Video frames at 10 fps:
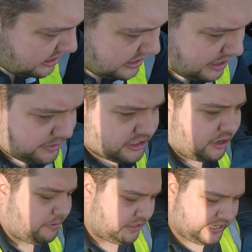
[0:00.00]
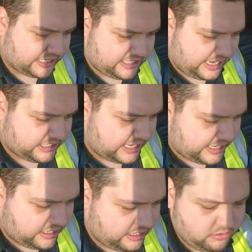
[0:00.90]
Now we just got to put the destination
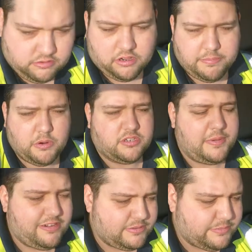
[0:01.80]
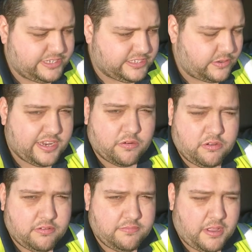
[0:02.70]
in. Oh, we've got builder's mare as well. My seat's gone down.
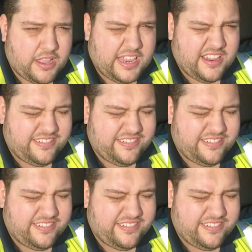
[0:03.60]
Bye.